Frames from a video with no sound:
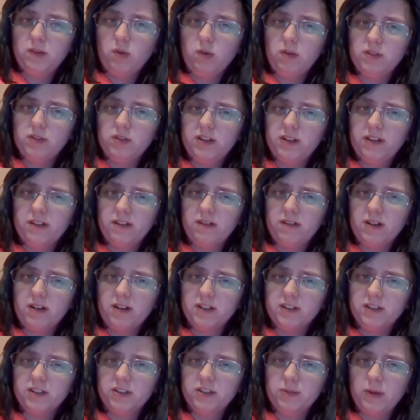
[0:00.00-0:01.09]
was another
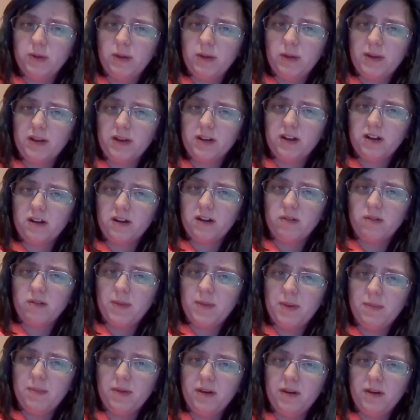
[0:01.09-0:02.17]
artist as well, but I can't
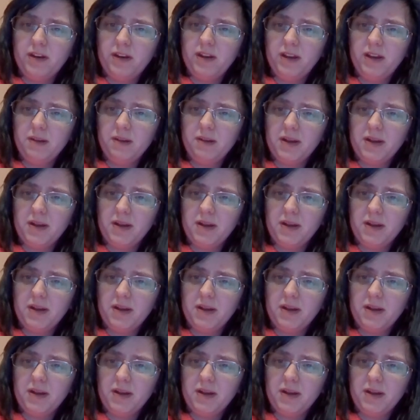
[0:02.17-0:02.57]
remember her name.